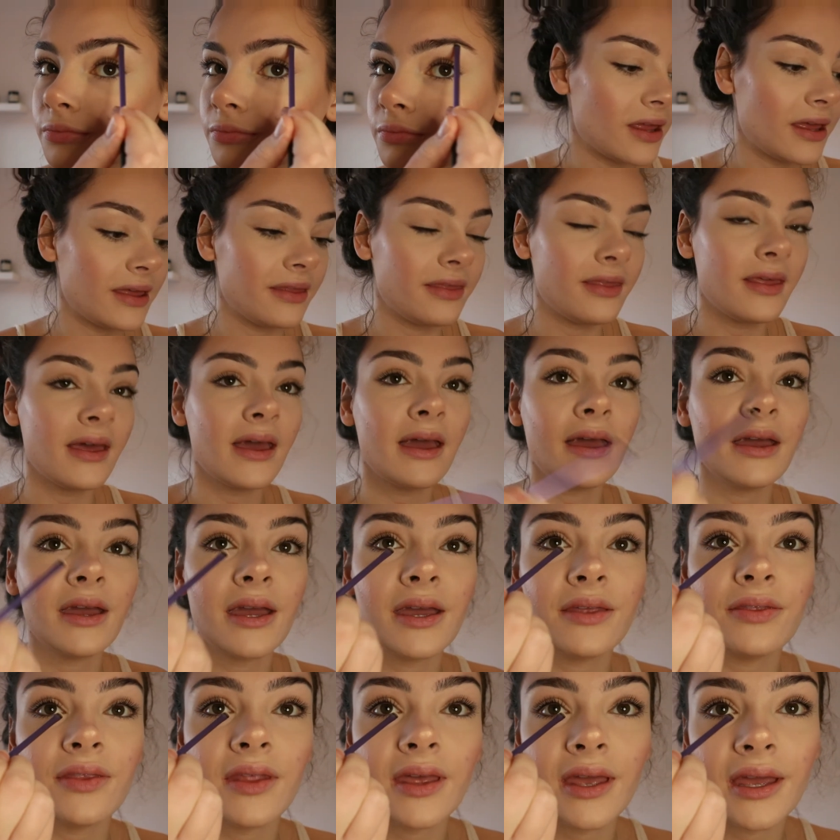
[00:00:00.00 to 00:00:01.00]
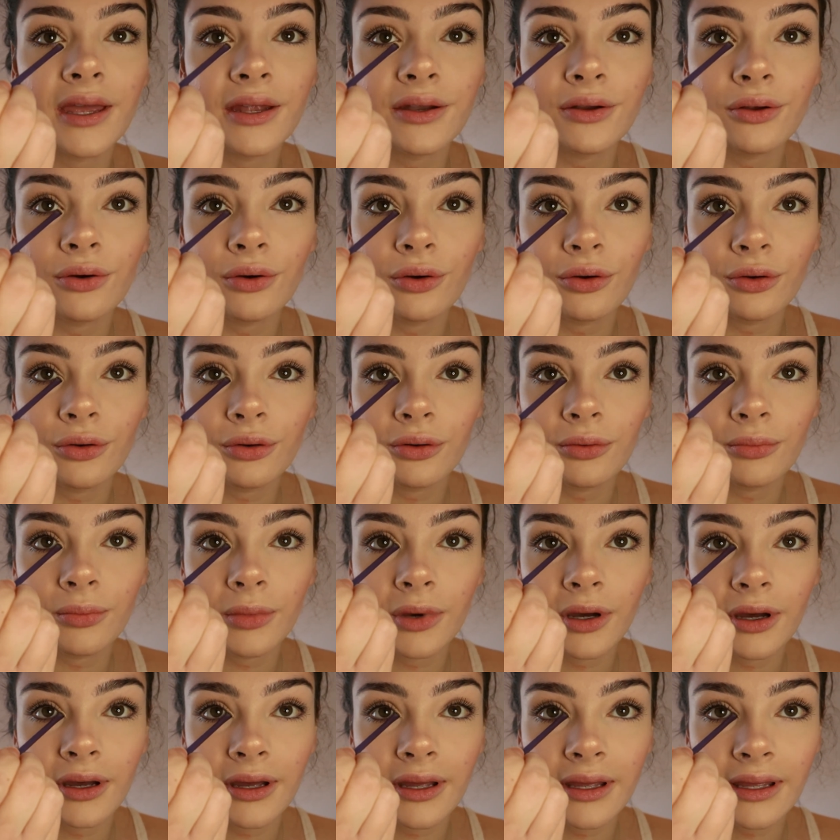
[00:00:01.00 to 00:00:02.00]
Like that, and then on
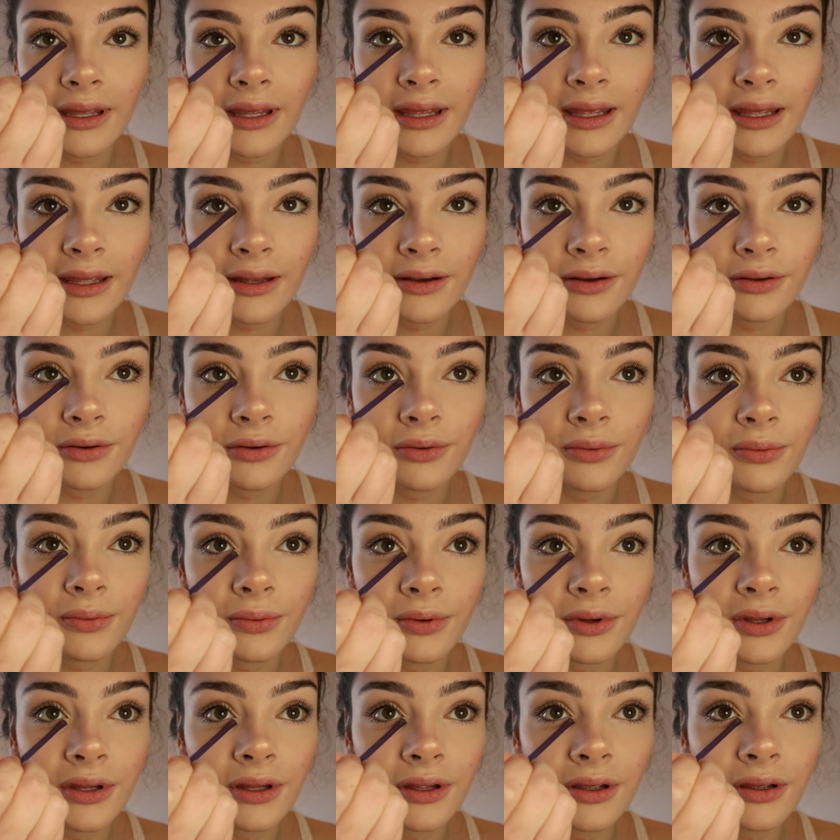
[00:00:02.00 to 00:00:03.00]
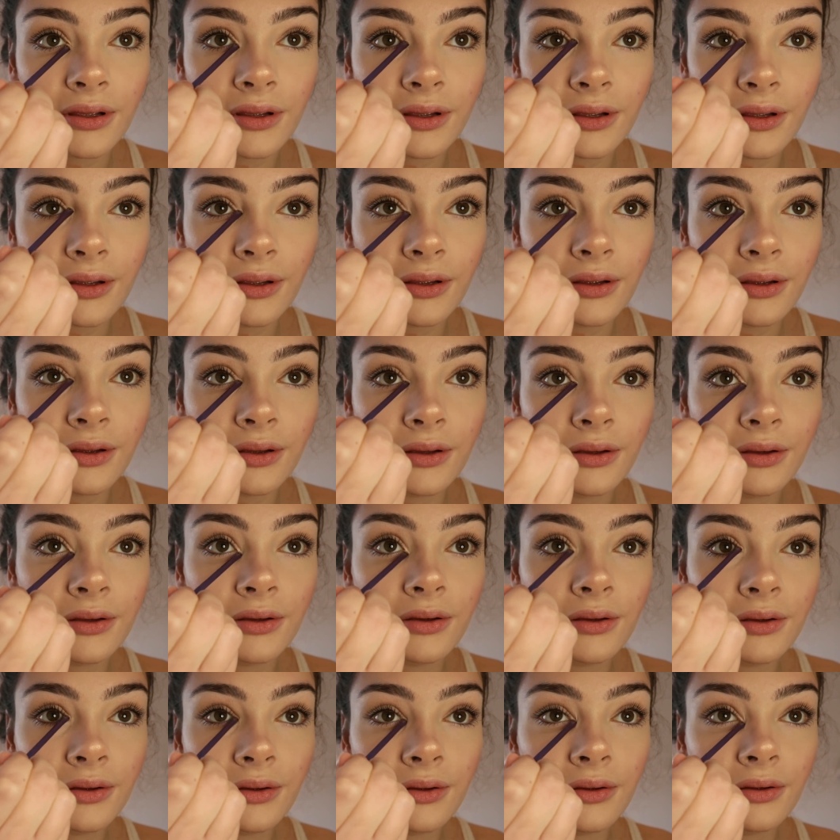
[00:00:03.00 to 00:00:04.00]
my inner corner
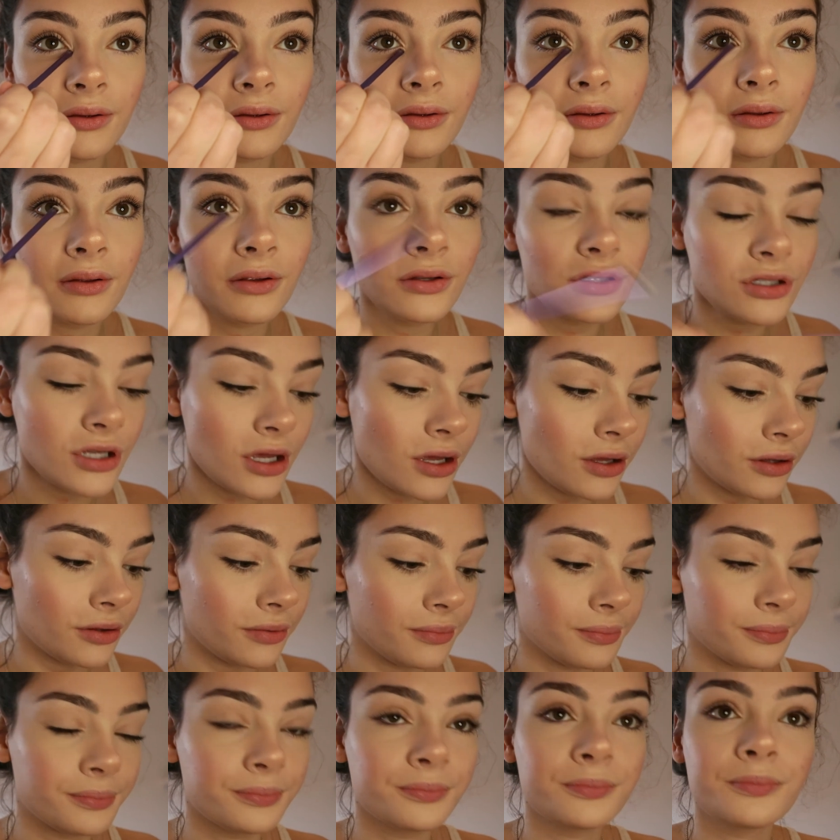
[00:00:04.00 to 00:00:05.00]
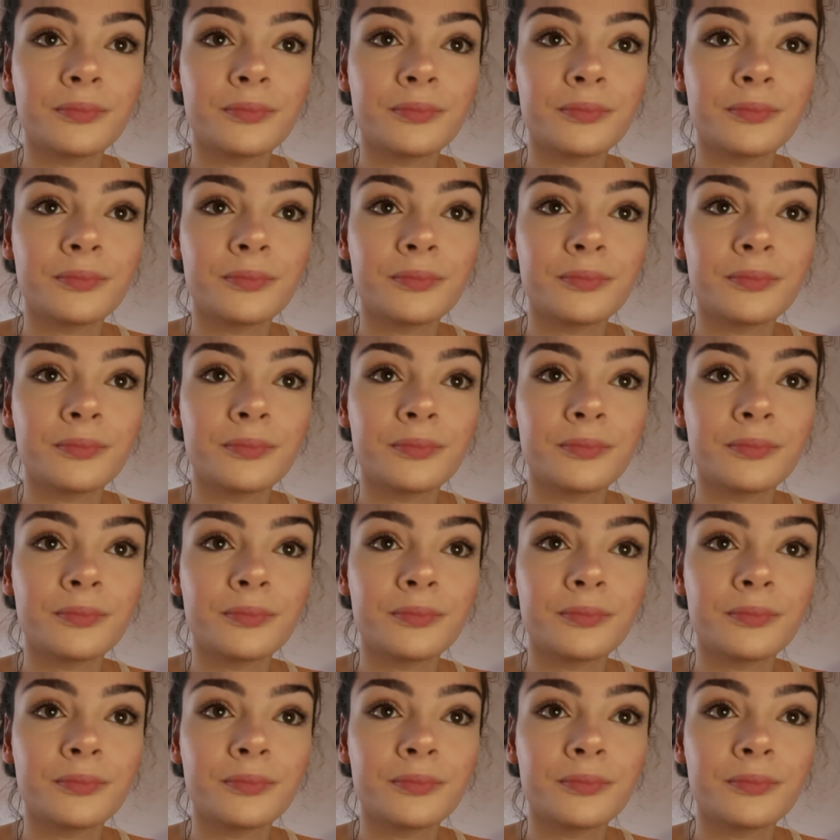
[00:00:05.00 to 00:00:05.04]
too.